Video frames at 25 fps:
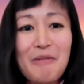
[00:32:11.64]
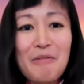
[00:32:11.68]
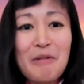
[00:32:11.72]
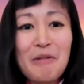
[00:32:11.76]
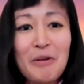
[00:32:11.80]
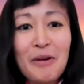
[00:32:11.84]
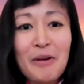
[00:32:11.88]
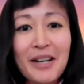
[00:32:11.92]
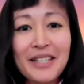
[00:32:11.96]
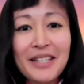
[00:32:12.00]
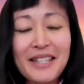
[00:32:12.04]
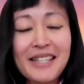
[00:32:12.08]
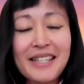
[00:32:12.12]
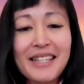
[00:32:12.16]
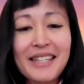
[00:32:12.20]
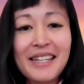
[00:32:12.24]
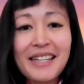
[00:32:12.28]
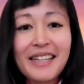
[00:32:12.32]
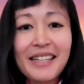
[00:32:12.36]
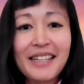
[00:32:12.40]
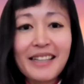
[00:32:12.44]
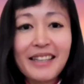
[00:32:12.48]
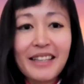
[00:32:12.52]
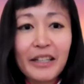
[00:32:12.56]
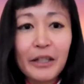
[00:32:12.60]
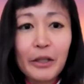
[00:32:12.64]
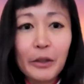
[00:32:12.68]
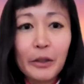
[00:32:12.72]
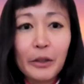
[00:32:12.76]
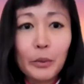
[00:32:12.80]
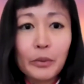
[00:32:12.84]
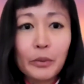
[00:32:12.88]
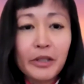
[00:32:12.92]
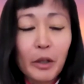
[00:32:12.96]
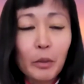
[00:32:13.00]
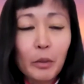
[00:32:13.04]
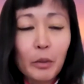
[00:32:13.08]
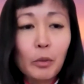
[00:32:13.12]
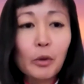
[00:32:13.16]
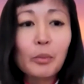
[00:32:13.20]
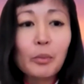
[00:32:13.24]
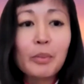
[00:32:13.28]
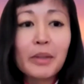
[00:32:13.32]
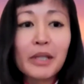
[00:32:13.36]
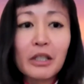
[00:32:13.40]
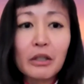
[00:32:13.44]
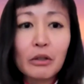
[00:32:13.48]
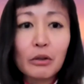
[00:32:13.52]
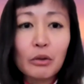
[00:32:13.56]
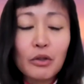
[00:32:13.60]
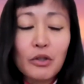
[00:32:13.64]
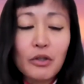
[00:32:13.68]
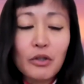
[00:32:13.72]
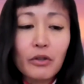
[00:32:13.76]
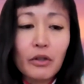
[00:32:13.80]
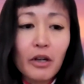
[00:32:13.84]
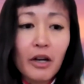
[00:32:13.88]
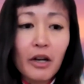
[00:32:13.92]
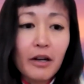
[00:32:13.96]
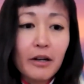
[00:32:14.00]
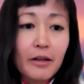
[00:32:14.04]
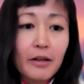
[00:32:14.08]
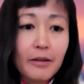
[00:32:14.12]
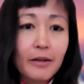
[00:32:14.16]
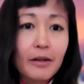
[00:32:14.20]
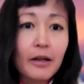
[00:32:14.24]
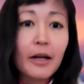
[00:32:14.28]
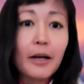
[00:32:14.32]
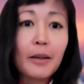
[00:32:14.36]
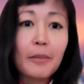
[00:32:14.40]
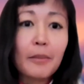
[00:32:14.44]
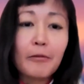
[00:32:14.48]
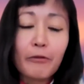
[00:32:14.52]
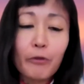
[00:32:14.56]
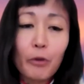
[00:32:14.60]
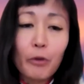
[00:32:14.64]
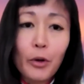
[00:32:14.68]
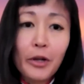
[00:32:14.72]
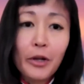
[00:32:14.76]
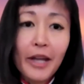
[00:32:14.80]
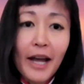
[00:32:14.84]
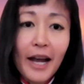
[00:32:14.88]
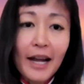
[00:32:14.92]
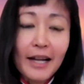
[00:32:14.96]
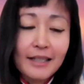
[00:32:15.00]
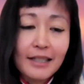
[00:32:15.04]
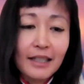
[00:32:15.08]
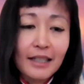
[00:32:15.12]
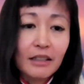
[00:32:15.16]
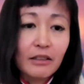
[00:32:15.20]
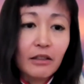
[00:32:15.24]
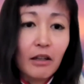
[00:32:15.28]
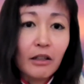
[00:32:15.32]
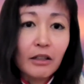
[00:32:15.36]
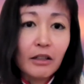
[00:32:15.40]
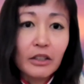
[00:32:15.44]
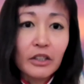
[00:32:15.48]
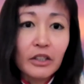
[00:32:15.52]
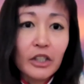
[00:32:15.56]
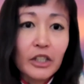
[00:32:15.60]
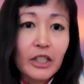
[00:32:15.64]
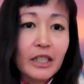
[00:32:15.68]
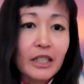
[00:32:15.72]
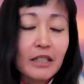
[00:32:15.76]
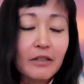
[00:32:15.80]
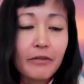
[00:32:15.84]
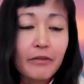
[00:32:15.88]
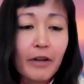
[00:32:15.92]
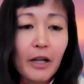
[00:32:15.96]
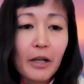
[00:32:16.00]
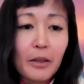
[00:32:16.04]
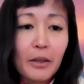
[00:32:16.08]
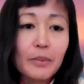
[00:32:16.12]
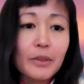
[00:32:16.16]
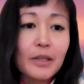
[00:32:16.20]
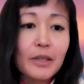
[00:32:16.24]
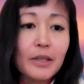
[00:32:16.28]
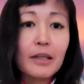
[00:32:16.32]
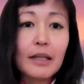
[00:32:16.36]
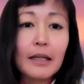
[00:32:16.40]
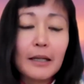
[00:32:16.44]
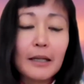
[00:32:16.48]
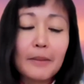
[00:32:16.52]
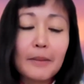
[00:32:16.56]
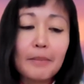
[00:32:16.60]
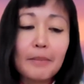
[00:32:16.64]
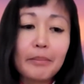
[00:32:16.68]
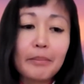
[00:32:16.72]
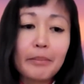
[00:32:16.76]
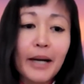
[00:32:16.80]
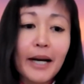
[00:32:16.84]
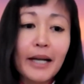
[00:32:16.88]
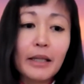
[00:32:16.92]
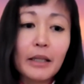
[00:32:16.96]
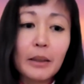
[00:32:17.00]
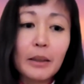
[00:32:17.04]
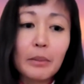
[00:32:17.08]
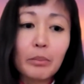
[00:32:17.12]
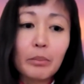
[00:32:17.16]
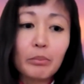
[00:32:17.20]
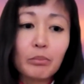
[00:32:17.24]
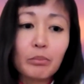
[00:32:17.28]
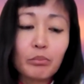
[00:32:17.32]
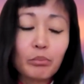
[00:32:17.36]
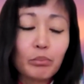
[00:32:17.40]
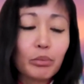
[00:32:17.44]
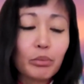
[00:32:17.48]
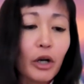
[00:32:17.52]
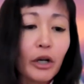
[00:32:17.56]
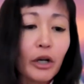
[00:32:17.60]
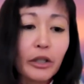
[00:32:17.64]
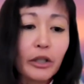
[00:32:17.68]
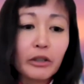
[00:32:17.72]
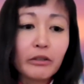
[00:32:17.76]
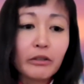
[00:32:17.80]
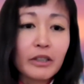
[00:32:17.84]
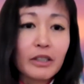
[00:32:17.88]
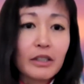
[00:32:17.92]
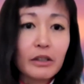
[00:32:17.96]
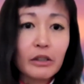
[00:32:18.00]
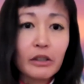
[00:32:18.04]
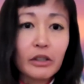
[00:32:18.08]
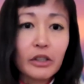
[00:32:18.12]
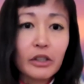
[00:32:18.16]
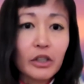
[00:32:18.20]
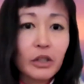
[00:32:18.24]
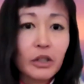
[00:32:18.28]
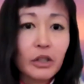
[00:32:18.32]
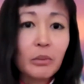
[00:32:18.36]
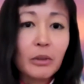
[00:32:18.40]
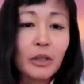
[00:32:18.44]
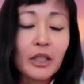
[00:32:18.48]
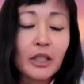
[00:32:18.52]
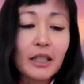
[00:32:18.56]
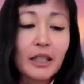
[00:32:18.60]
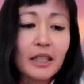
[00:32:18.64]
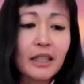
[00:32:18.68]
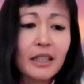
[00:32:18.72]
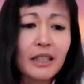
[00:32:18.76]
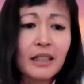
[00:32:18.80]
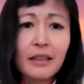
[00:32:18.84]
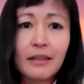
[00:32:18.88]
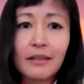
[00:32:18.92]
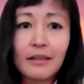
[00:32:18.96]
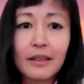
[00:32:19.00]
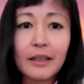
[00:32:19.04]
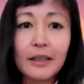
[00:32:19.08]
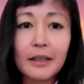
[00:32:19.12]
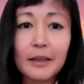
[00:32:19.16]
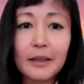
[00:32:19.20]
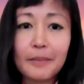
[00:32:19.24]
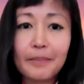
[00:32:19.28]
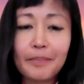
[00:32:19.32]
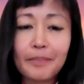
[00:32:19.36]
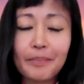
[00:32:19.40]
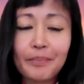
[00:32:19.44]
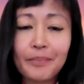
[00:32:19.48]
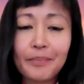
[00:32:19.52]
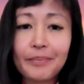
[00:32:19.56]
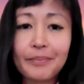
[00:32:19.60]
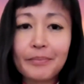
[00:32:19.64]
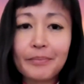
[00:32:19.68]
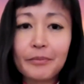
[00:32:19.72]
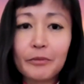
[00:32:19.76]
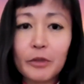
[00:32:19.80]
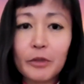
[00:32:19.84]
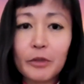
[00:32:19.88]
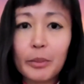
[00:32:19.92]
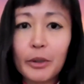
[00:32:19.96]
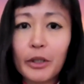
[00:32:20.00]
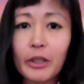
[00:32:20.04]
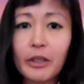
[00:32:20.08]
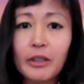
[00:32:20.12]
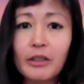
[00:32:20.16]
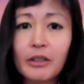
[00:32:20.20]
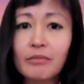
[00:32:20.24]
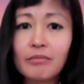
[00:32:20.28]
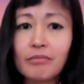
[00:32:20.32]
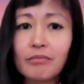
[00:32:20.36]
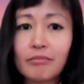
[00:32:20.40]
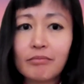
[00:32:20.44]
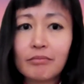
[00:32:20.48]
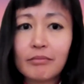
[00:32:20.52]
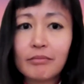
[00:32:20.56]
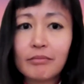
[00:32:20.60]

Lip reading: We want to see that there will be use for that technology developed by the broader research community. Roberto?